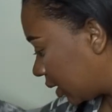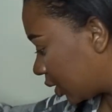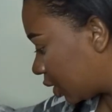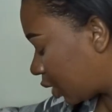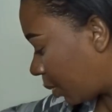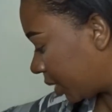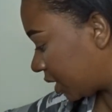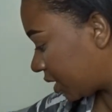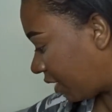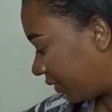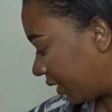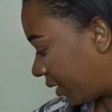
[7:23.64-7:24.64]
There's so much
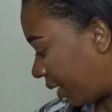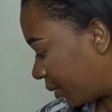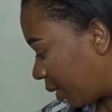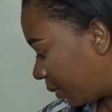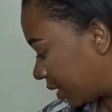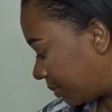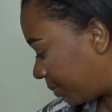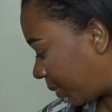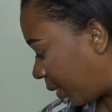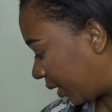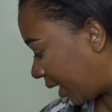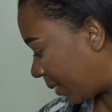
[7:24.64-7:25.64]
stuff in here. I don't know what to
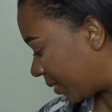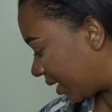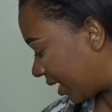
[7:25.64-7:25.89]
pull out